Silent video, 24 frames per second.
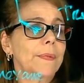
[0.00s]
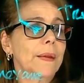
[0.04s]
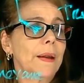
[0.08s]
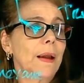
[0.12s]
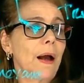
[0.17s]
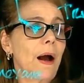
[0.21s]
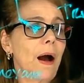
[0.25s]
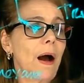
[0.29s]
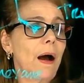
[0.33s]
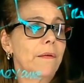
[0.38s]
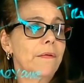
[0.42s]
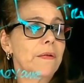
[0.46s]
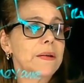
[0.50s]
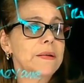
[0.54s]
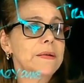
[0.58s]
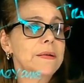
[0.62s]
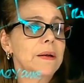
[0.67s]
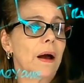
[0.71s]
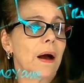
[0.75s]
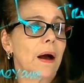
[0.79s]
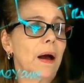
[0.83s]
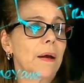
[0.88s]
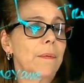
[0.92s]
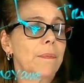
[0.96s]
of the
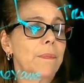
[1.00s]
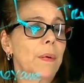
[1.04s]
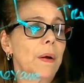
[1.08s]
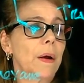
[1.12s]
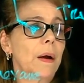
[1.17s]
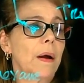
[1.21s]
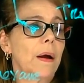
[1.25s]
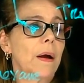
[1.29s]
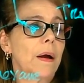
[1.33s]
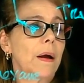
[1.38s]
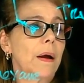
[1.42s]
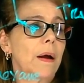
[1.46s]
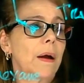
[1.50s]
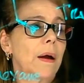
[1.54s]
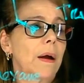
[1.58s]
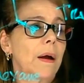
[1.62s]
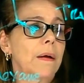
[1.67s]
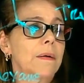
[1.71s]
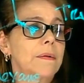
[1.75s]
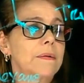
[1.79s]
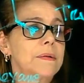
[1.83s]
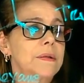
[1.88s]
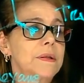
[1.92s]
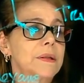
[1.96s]
type
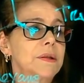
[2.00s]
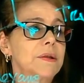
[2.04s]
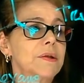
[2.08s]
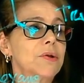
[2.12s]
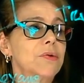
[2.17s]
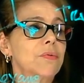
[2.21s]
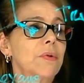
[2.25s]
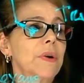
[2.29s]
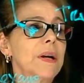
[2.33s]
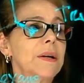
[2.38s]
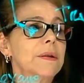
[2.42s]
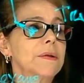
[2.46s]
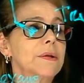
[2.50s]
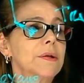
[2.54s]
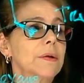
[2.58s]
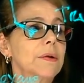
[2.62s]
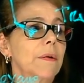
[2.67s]
cis-trans.